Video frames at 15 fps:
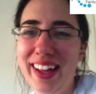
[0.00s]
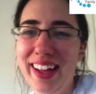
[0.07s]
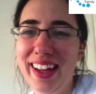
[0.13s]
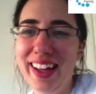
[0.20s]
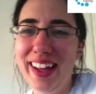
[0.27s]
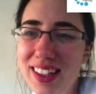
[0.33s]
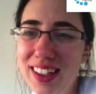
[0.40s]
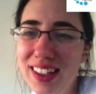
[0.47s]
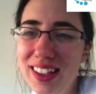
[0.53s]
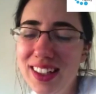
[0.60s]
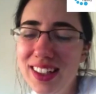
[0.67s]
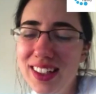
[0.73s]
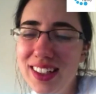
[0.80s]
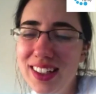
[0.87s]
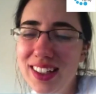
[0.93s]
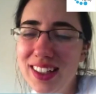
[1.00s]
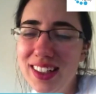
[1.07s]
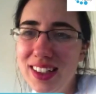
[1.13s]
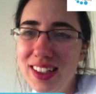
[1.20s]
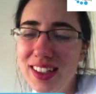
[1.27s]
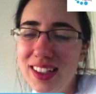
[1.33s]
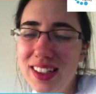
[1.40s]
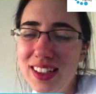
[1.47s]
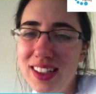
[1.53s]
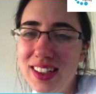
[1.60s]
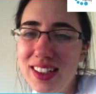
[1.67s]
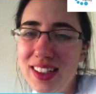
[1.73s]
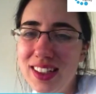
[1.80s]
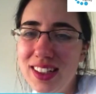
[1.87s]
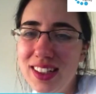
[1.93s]

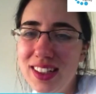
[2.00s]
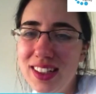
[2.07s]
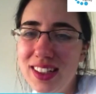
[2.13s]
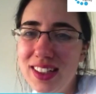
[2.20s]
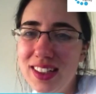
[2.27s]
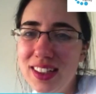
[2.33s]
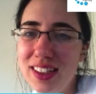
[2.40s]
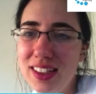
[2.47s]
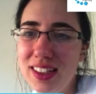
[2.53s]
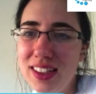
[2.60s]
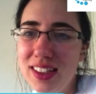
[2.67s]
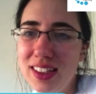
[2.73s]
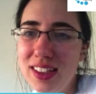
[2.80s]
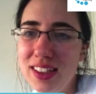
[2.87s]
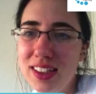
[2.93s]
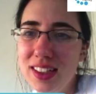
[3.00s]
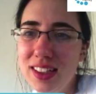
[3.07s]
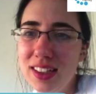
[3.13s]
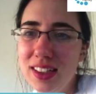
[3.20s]
This person isn't speaking.